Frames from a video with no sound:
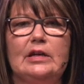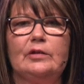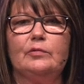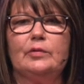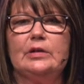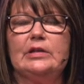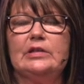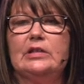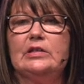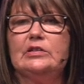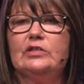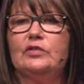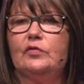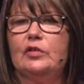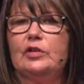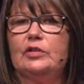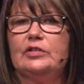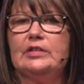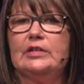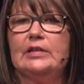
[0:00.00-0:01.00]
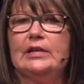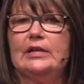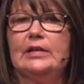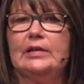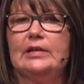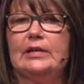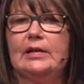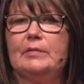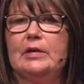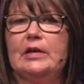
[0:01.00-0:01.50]
read this verse
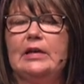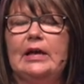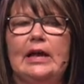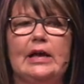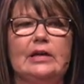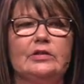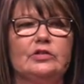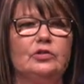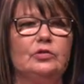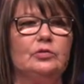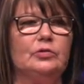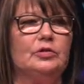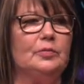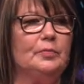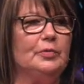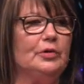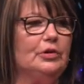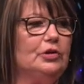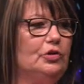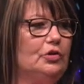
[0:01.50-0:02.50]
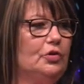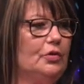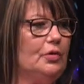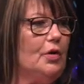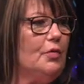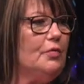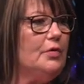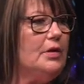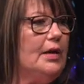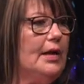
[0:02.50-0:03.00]
again, I'm going to ask you to put your
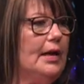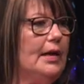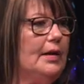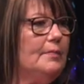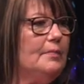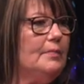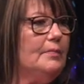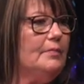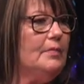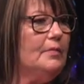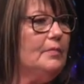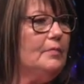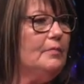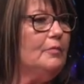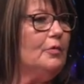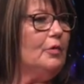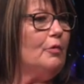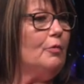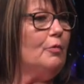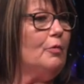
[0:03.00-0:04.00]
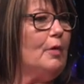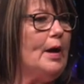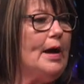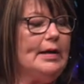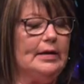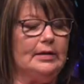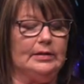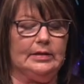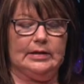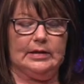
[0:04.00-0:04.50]
own name
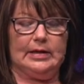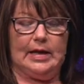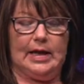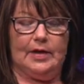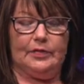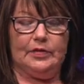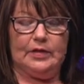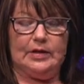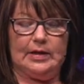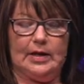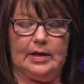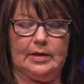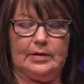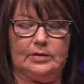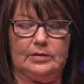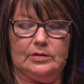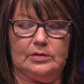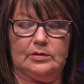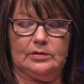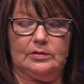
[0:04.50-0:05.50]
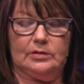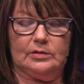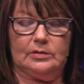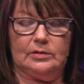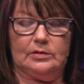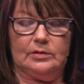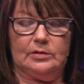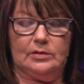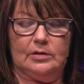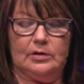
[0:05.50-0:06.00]
quietly at the end.
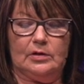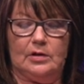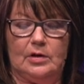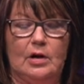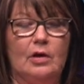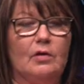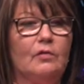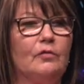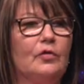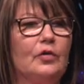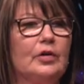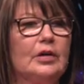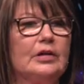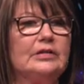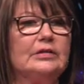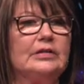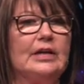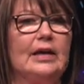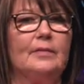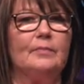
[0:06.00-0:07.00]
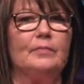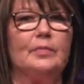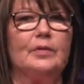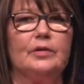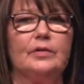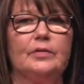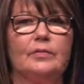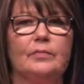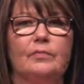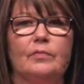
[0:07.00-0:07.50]
For
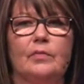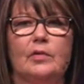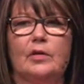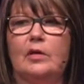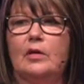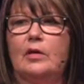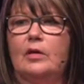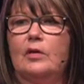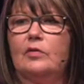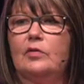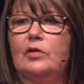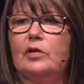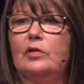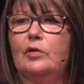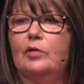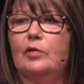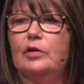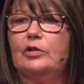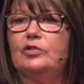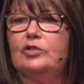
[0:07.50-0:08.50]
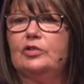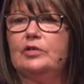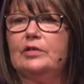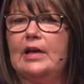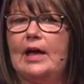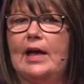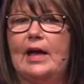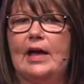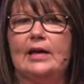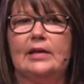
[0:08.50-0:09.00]
example, the Lord your
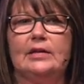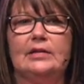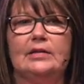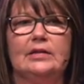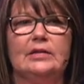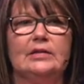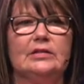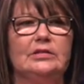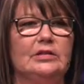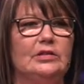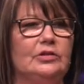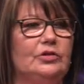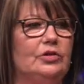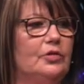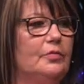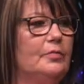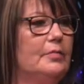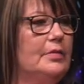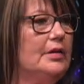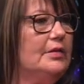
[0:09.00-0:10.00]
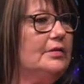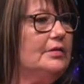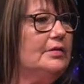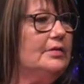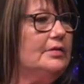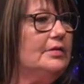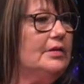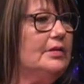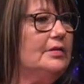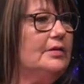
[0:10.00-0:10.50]
God is in your
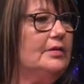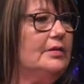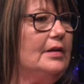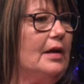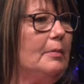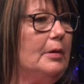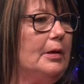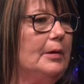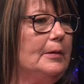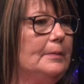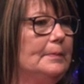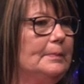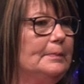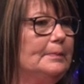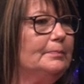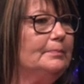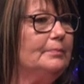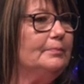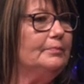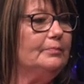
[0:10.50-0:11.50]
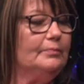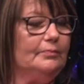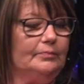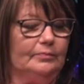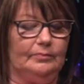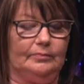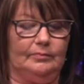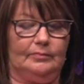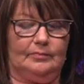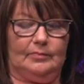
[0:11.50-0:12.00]
midst, Debbie.
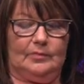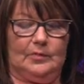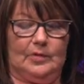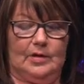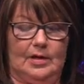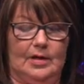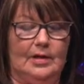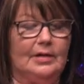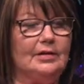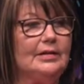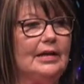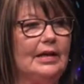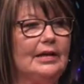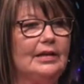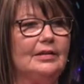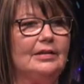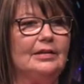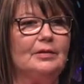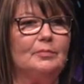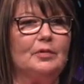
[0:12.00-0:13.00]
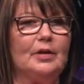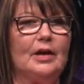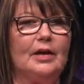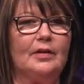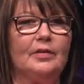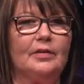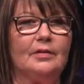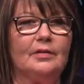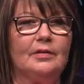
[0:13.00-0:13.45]
Take a deep breath.